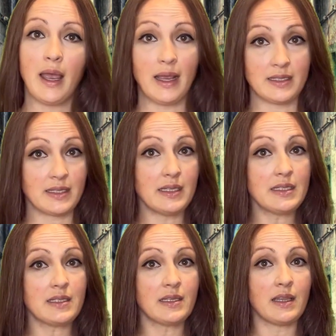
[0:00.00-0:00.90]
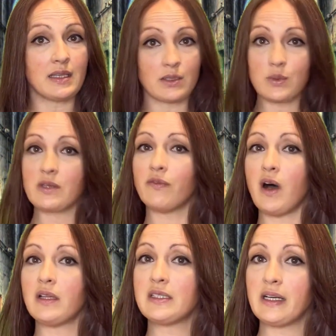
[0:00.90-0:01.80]
And since this was a
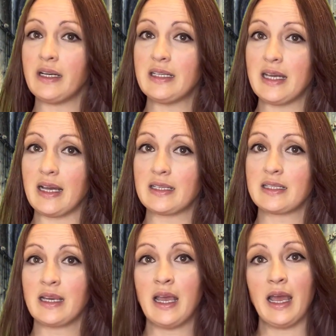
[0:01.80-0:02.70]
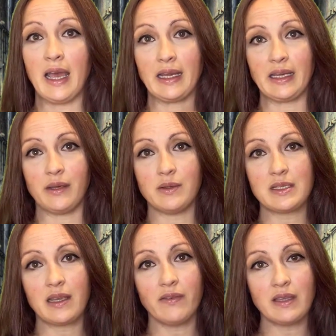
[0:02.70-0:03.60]
voluntary test, and he
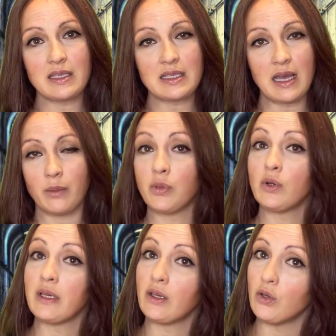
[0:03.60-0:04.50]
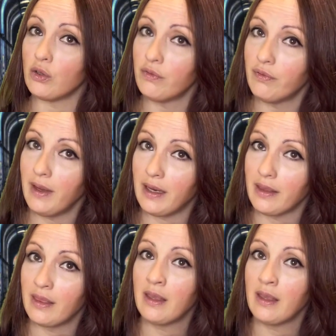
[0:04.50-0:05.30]
was giving the sample in good faith,